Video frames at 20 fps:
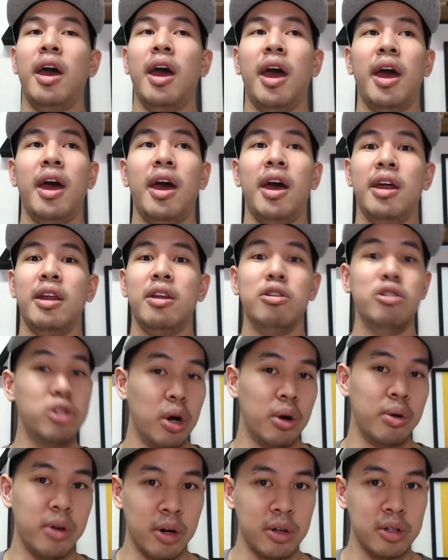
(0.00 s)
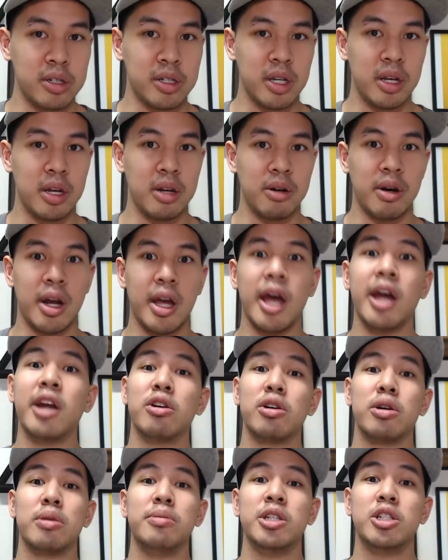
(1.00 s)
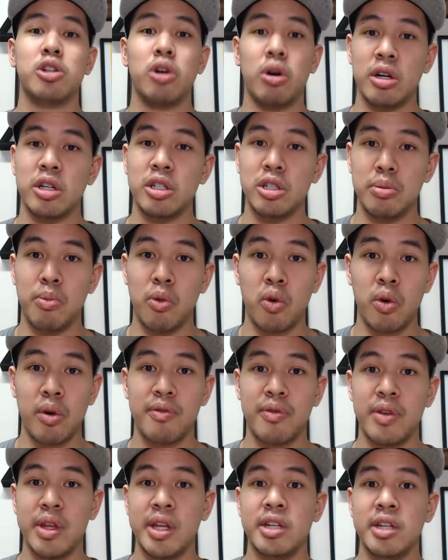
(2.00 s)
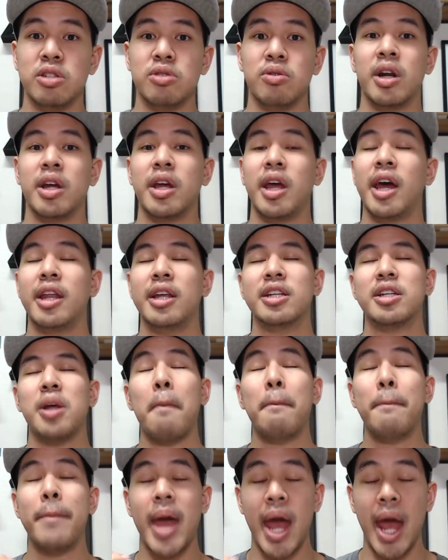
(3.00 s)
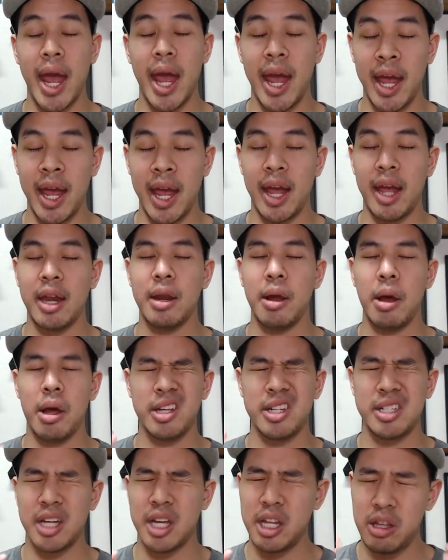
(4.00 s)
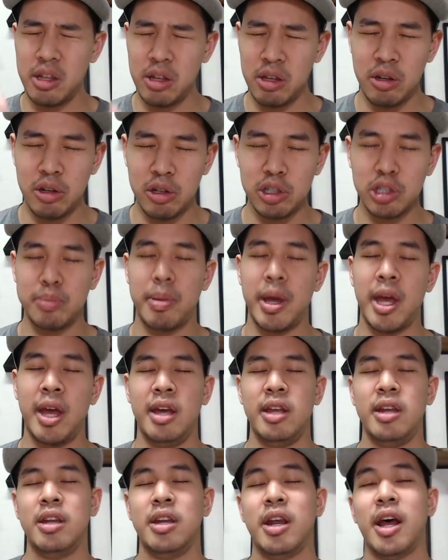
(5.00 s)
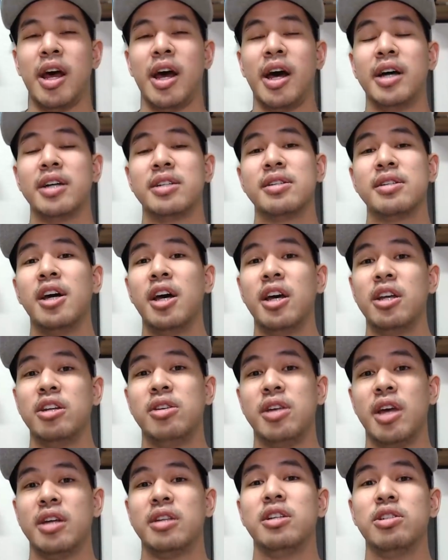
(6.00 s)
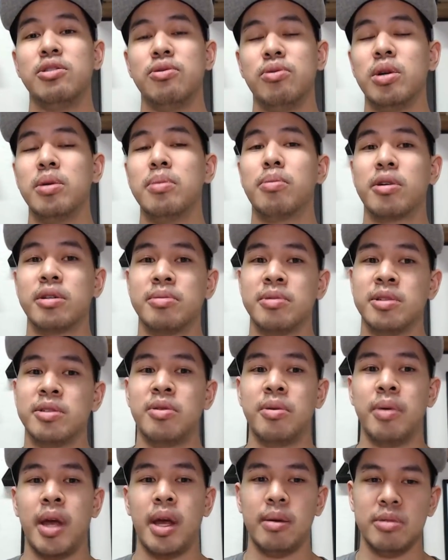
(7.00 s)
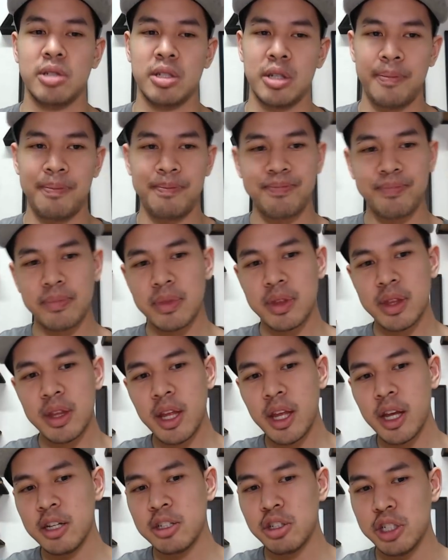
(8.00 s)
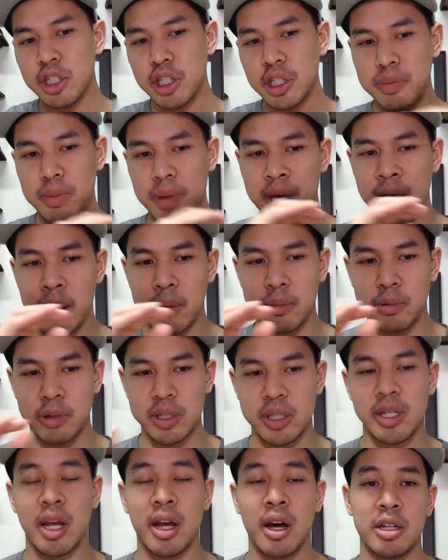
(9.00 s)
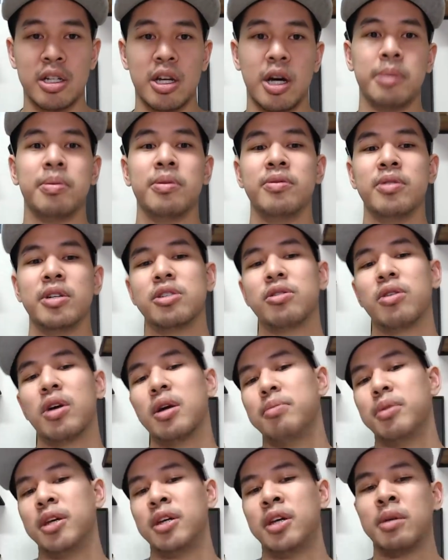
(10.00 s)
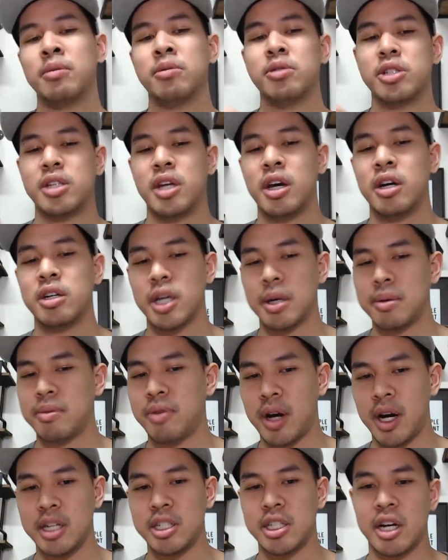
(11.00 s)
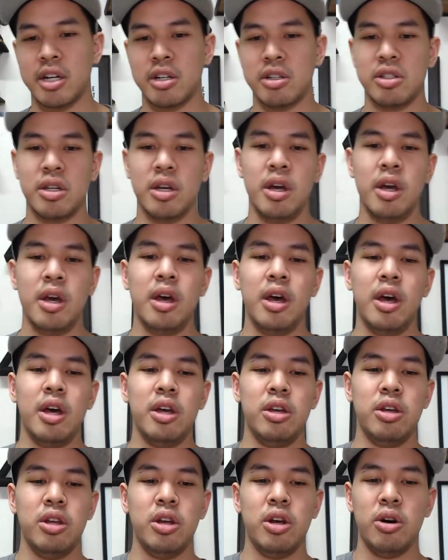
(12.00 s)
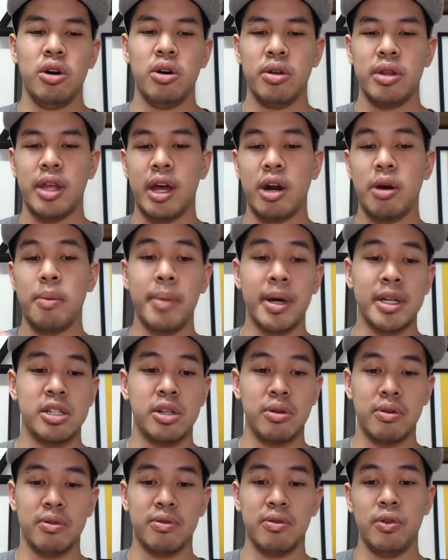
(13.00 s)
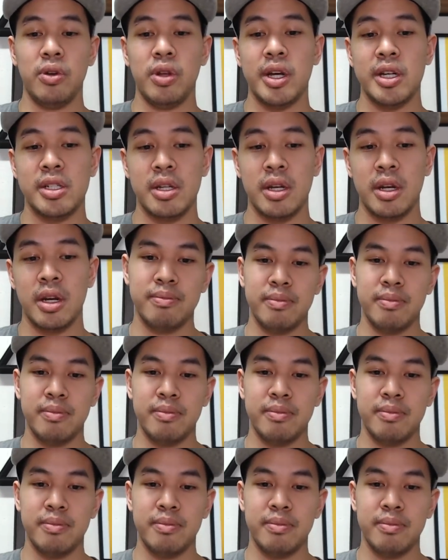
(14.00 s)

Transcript: and you don't notice it, right? And you're gonna be charged more fees, right? And it's a pain. It's a huge pain in the ass to get these reimbursements from Amazon. So just being able to stay on top of this, right? Being able to stay on top of hijackers, you know, that are messing with a listing,